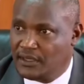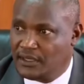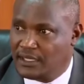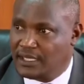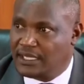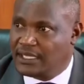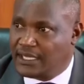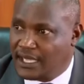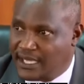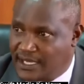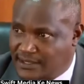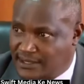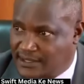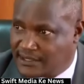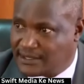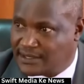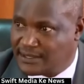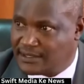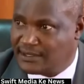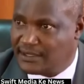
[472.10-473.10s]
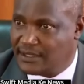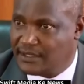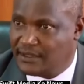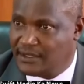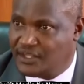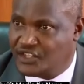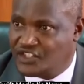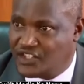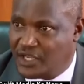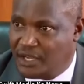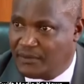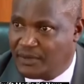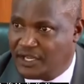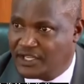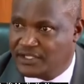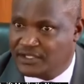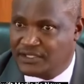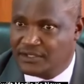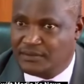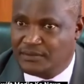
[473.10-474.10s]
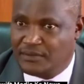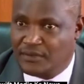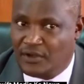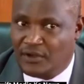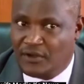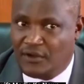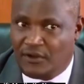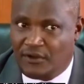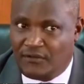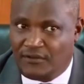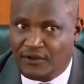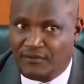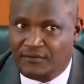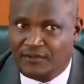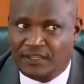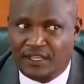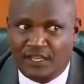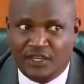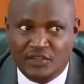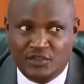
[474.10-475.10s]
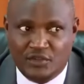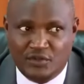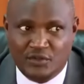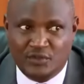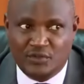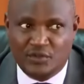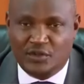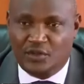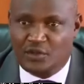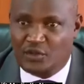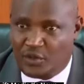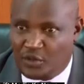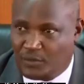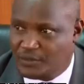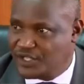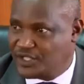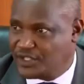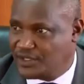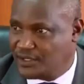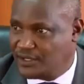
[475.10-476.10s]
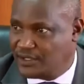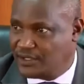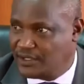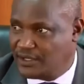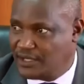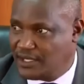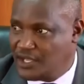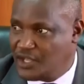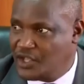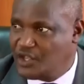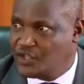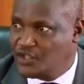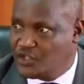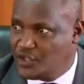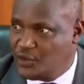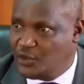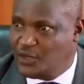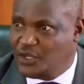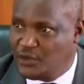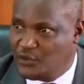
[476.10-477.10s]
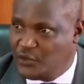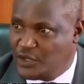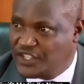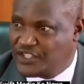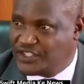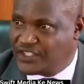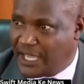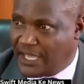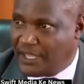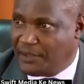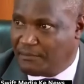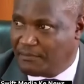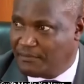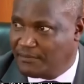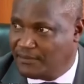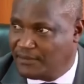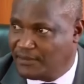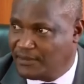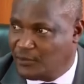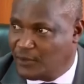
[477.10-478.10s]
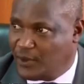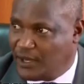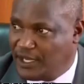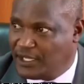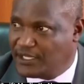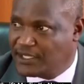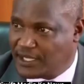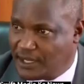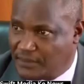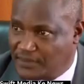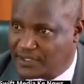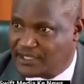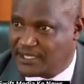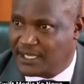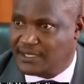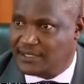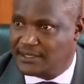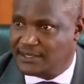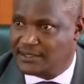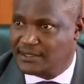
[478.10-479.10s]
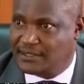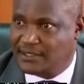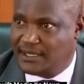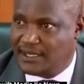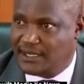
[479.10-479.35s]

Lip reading: he gets the chairmanship of African Union Commission, during which time, when he's absent,